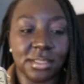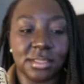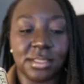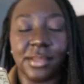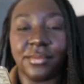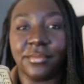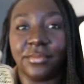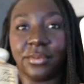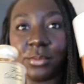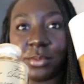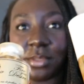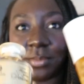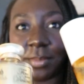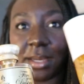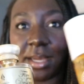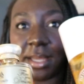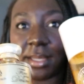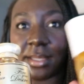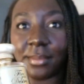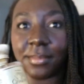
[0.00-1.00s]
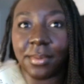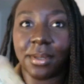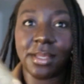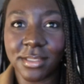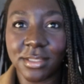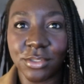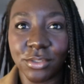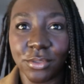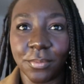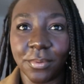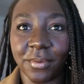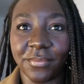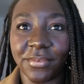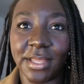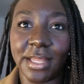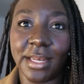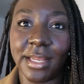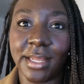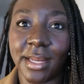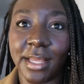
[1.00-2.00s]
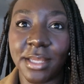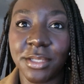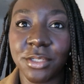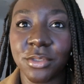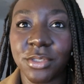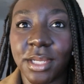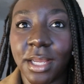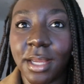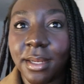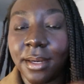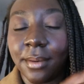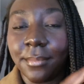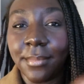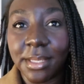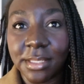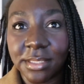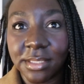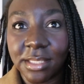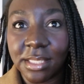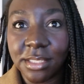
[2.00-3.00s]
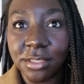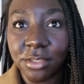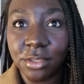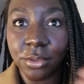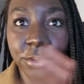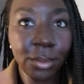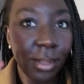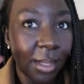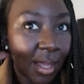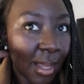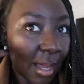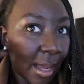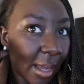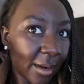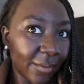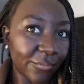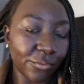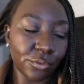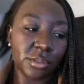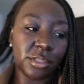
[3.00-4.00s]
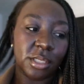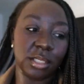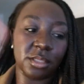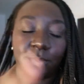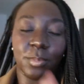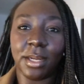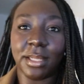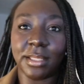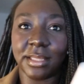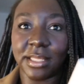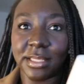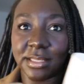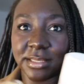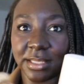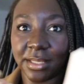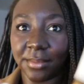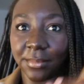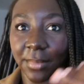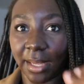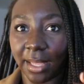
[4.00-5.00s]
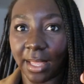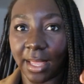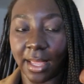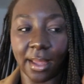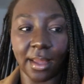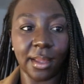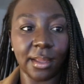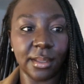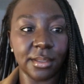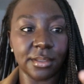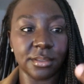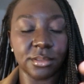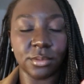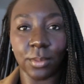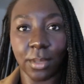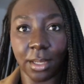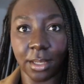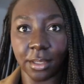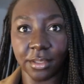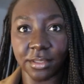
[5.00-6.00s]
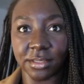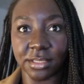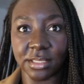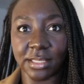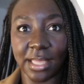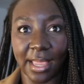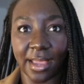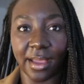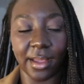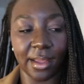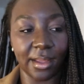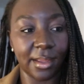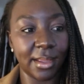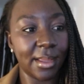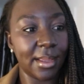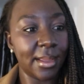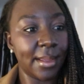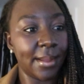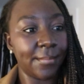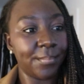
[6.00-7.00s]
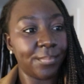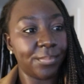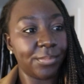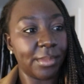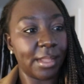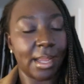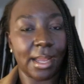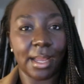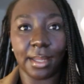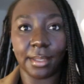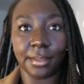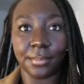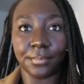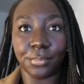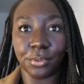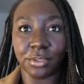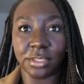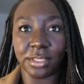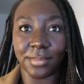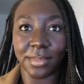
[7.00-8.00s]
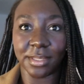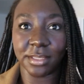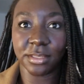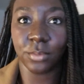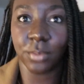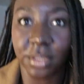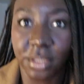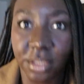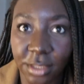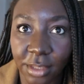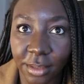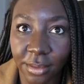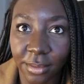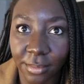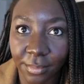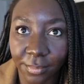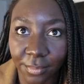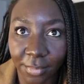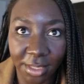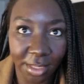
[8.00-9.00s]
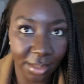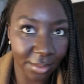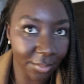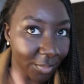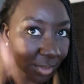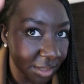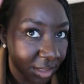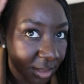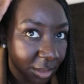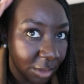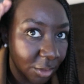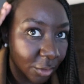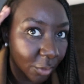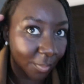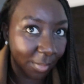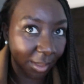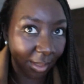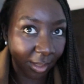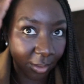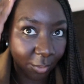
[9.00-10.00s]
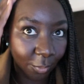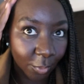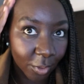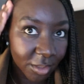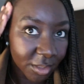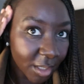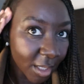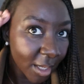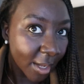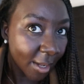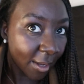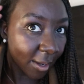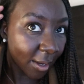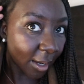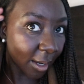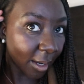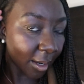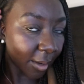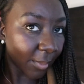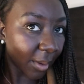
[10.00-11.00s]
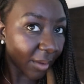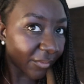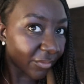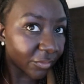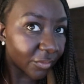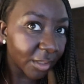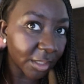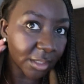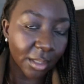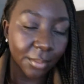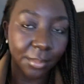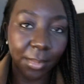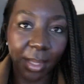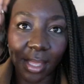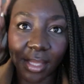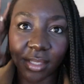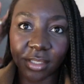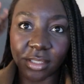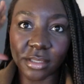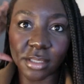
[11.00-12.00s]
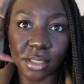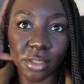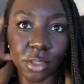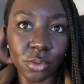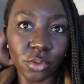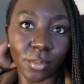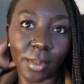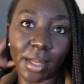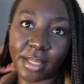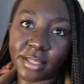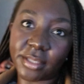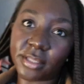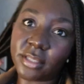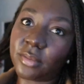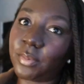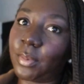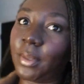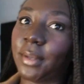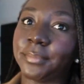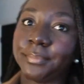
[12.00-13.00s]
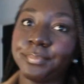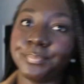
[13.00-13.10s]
the influence behind it. But this is dupe of Kilian Angel Share, and I mixed these two. And I've also sprayed this in my hair as well, because it's hair and body mist, which my, my sister told me it was. Um, haven't really done my edges. I don't do my edges, but